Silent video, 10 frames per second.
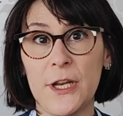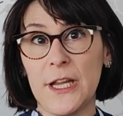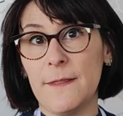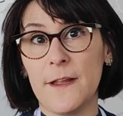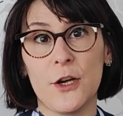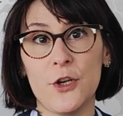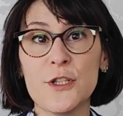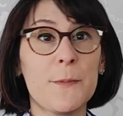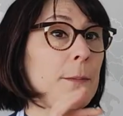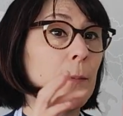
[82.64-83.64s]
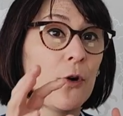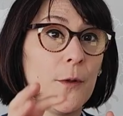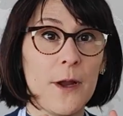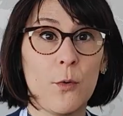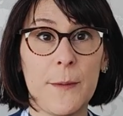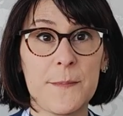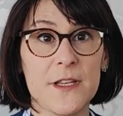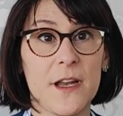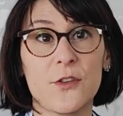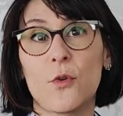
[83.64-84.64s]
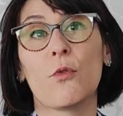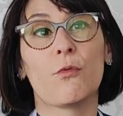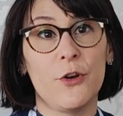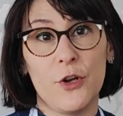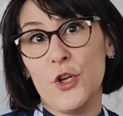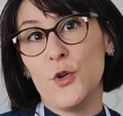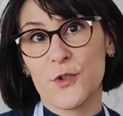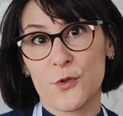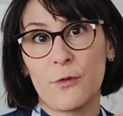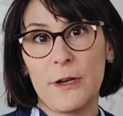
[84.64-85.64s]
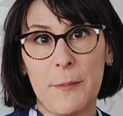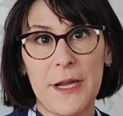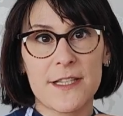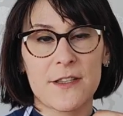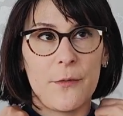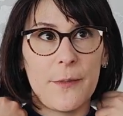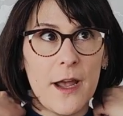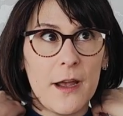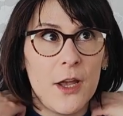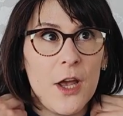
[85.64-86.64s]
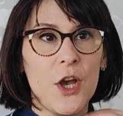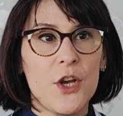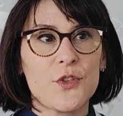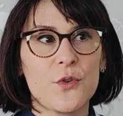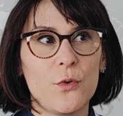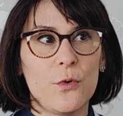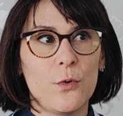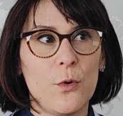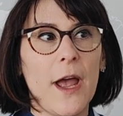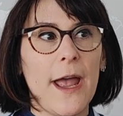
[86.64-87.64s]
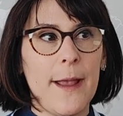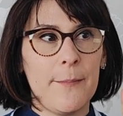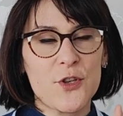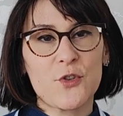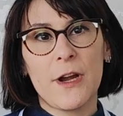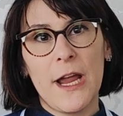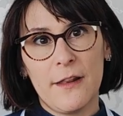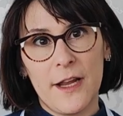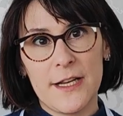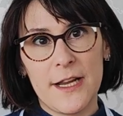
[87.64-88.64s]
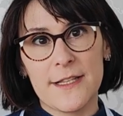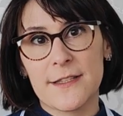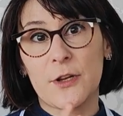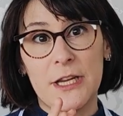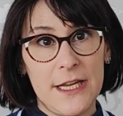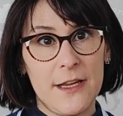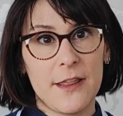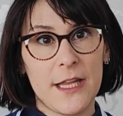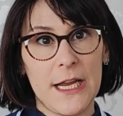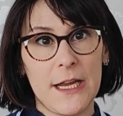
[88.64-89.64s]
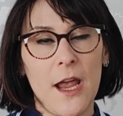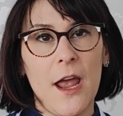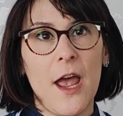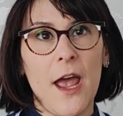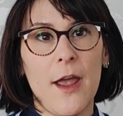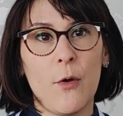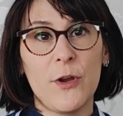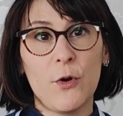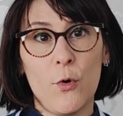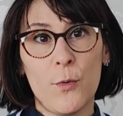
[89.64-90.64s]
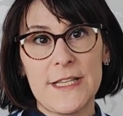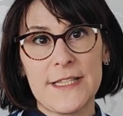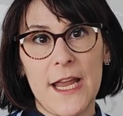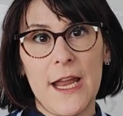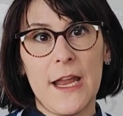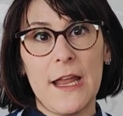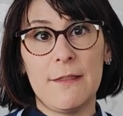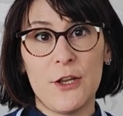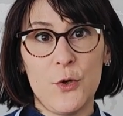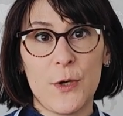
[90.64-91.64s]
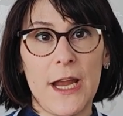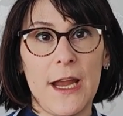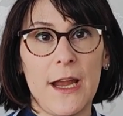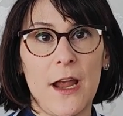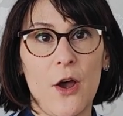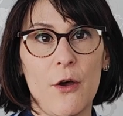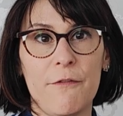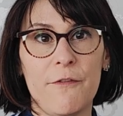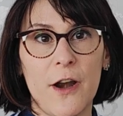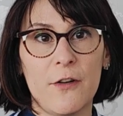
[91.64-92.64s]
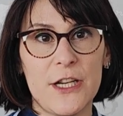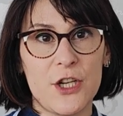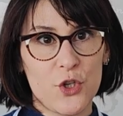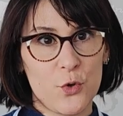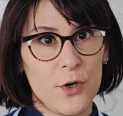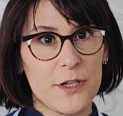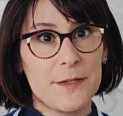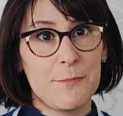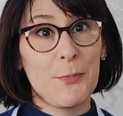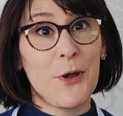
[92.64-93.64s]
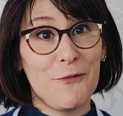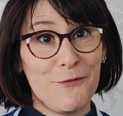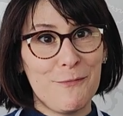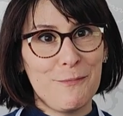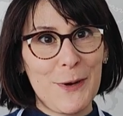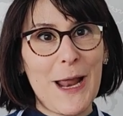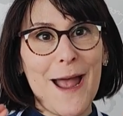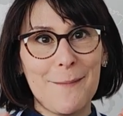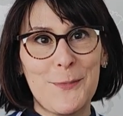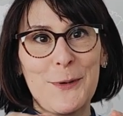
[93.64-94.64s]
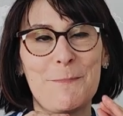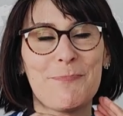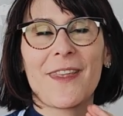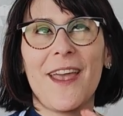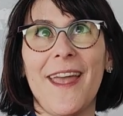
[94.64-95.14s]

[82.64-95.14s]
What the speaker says: put it in their newspaper, on their website, or run a news story based on that. So a strong headline is the key thing. We always say in the UK, a very short but